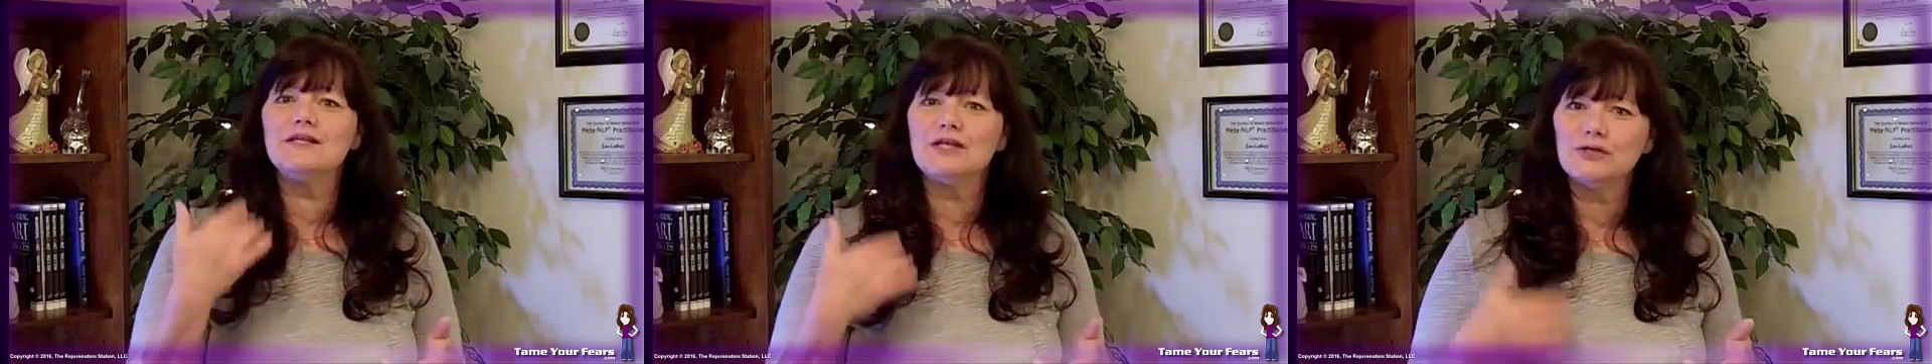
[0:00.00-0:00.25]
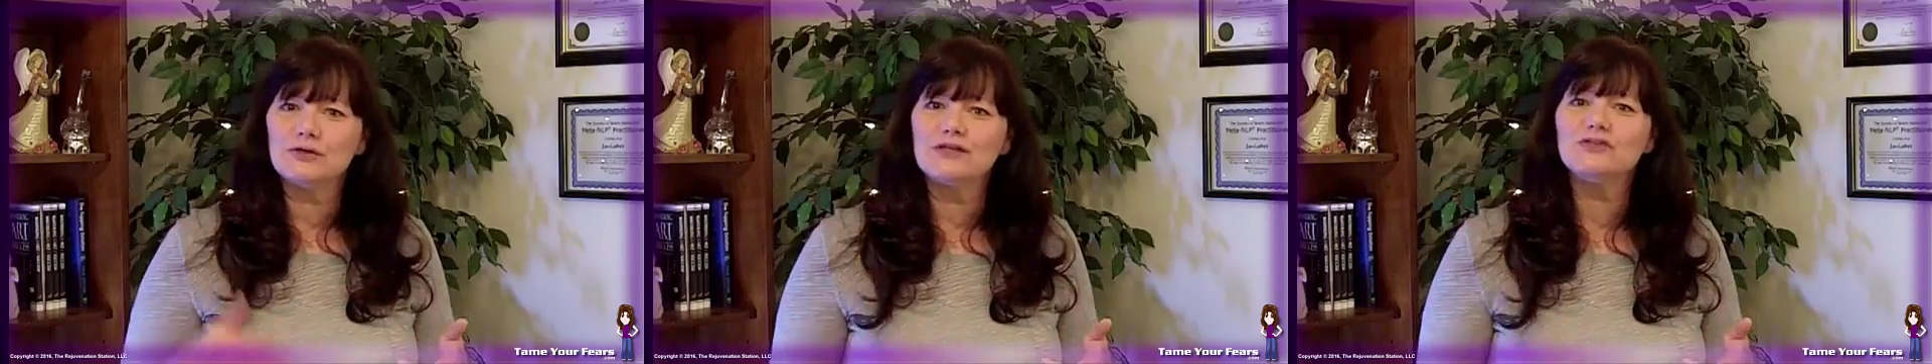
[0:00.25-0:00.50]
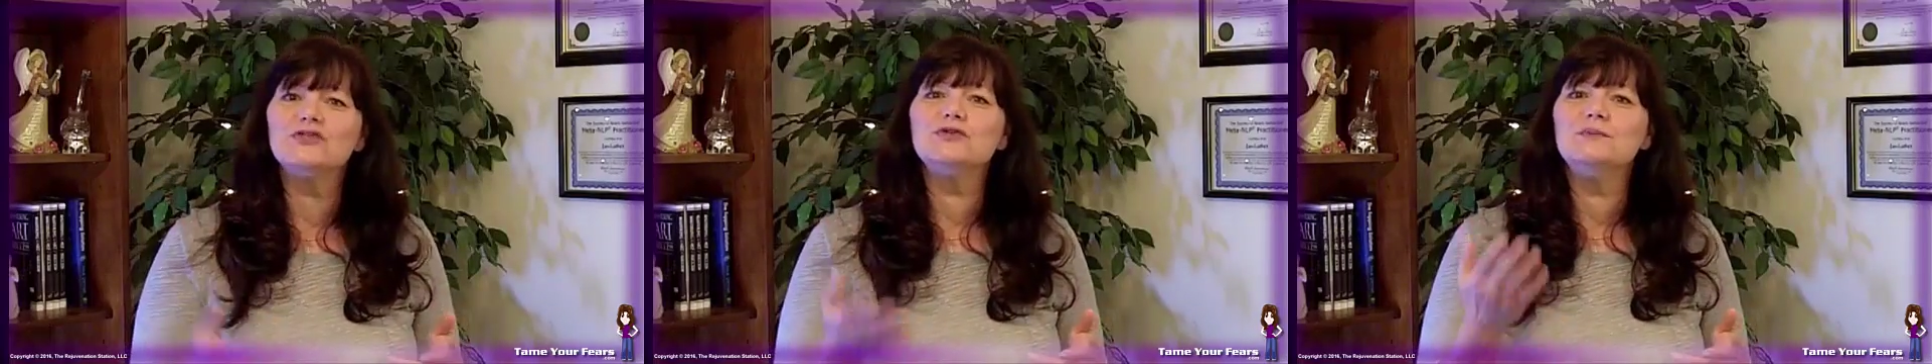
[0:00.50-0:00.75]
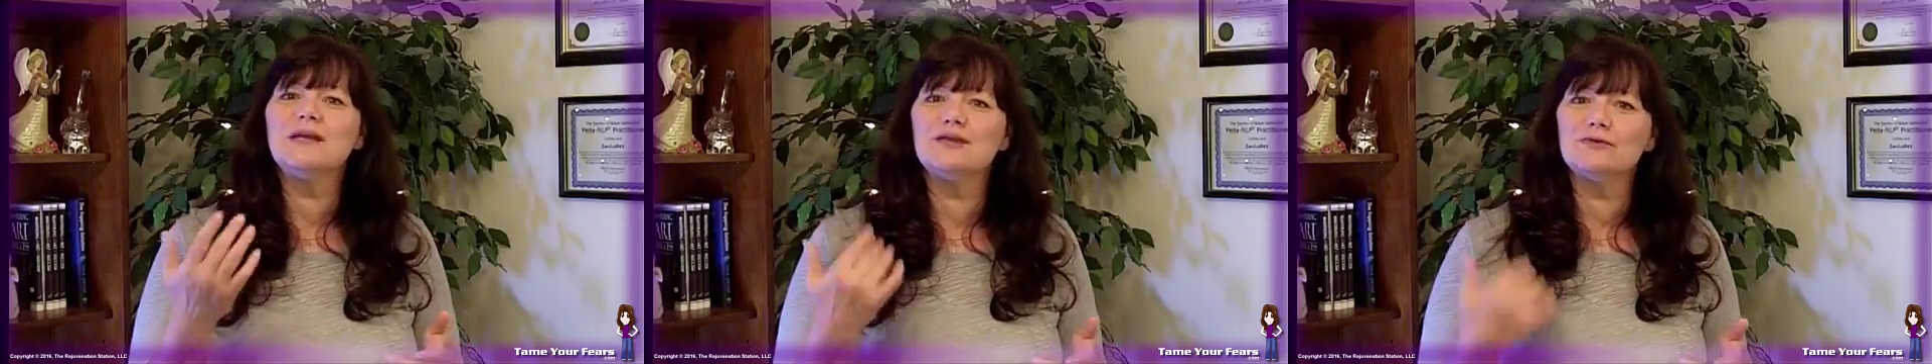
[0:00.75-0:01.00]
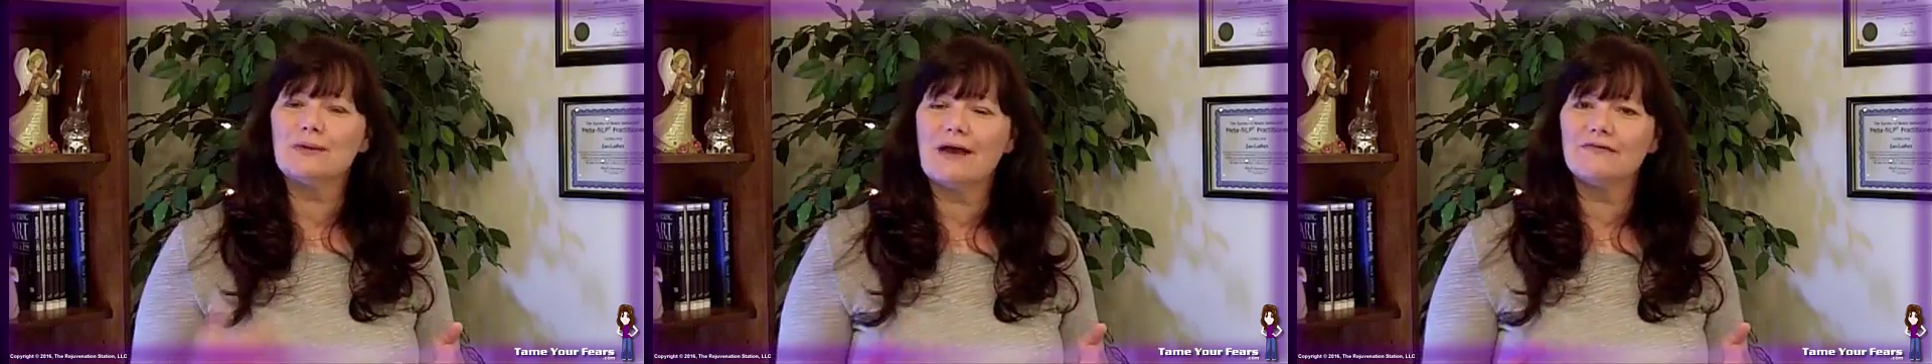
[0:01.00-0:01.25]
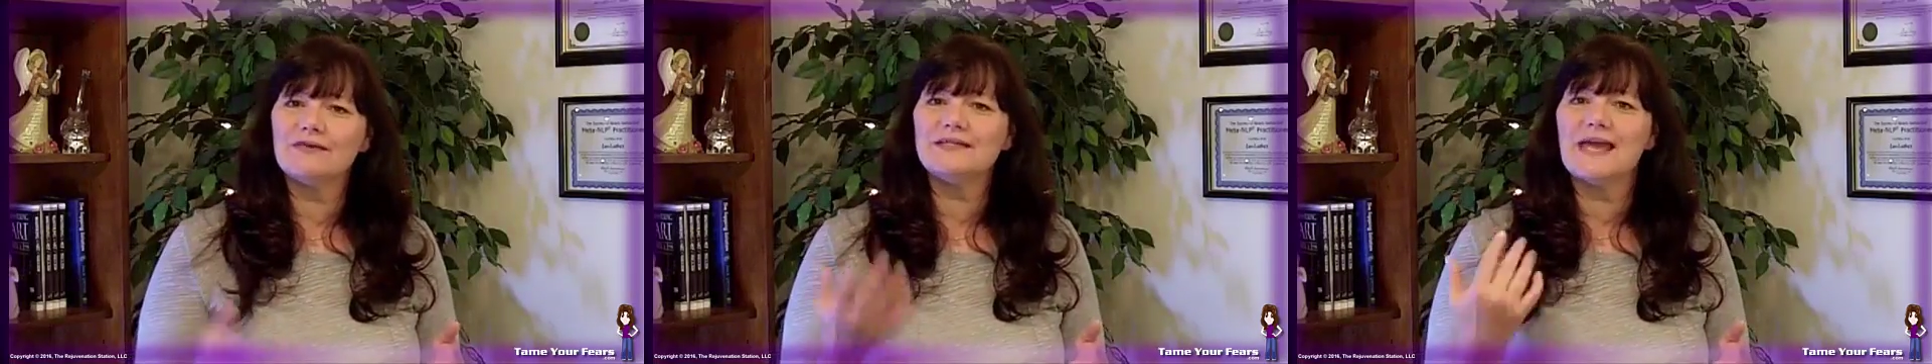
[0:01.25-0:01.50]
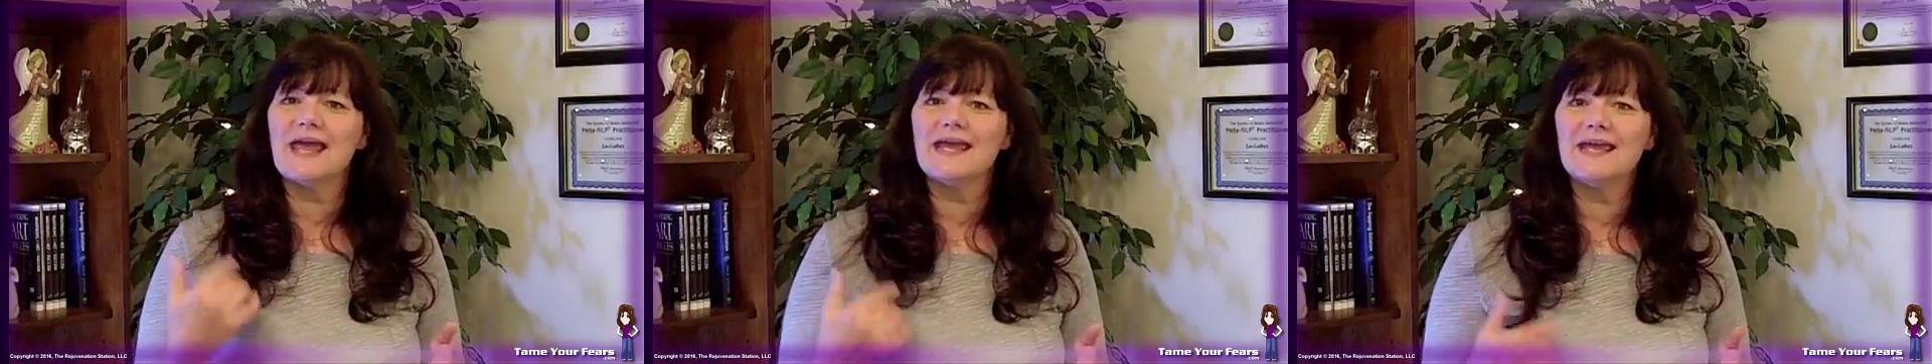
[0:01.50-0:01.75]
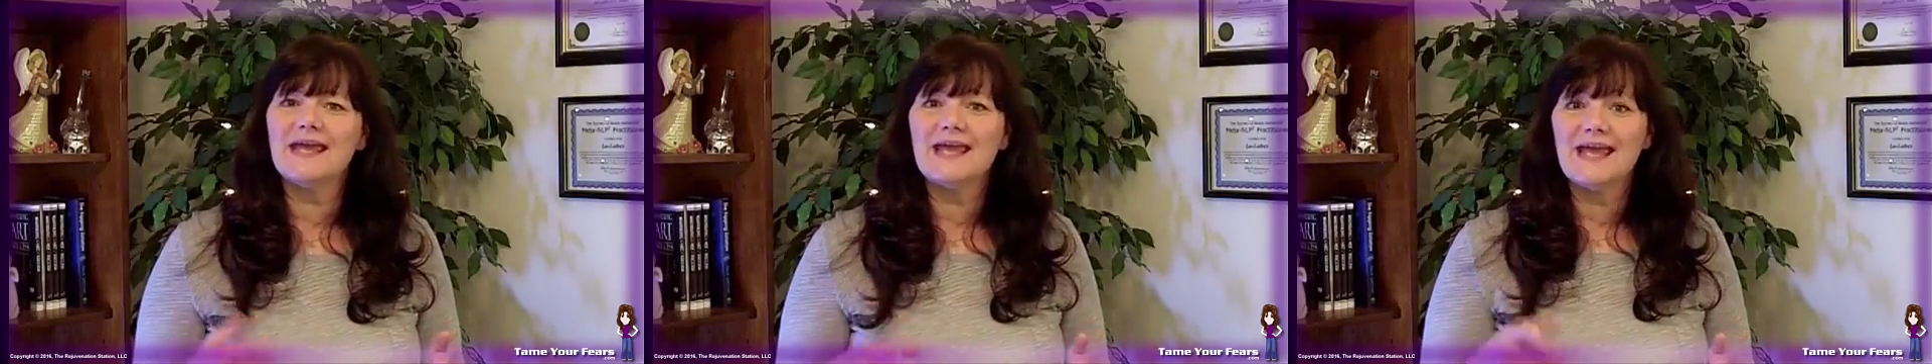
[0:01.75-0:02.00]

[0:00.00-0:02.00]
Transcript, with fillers: that you're consuming throughout the day.